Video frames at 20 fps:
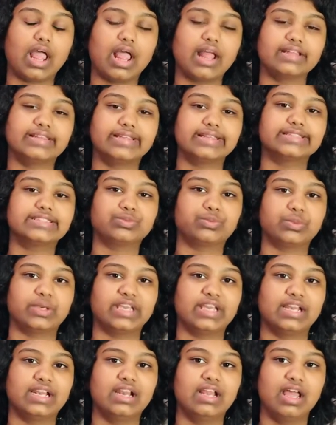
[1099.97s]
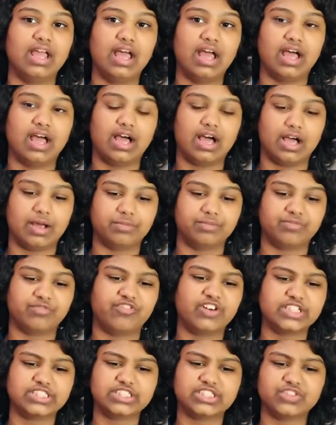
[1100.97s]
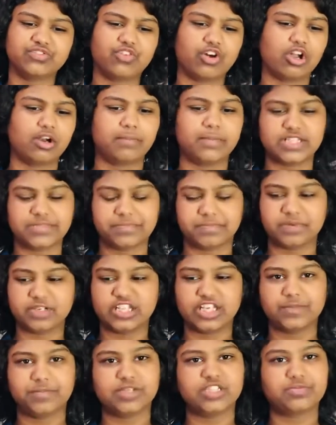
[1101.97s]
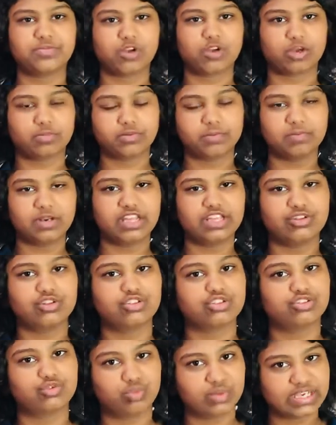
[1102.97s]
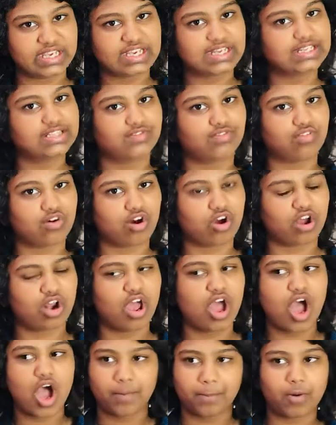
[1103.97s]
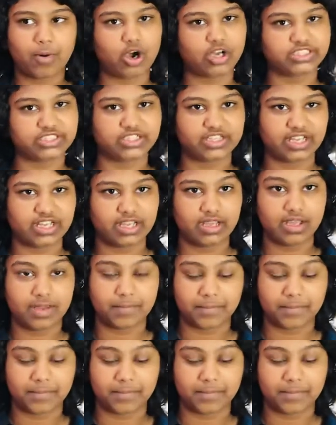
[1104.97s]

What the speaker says: this wheel, first of all, Mesopotamians probably used wheels for pottery,